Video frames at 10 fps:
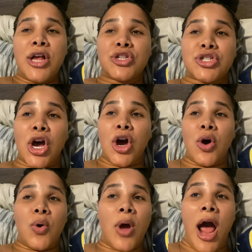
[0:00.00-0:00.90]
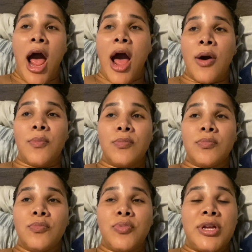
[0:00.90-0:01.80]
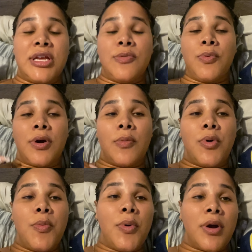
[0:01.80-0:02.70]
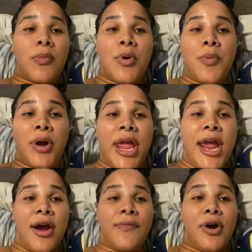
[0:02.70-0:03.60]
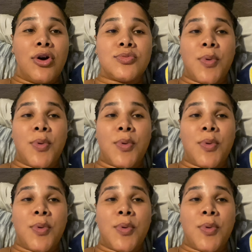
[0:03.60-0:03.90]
so um, we were, we were we were heroes.